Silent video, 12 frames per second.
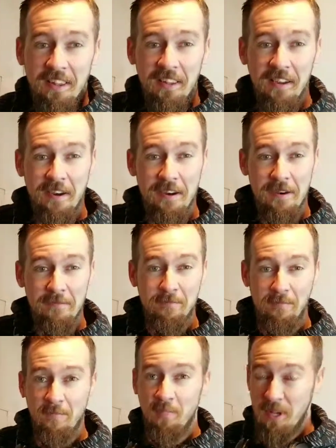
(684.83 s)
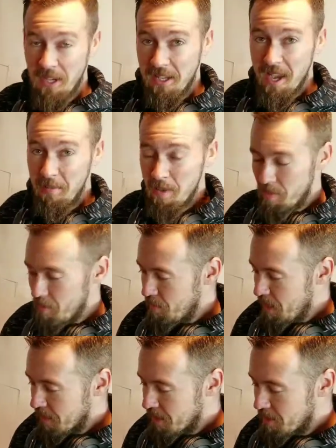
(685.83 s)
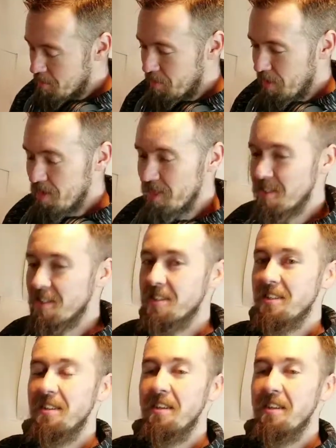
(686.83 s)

But it can be bent back into place,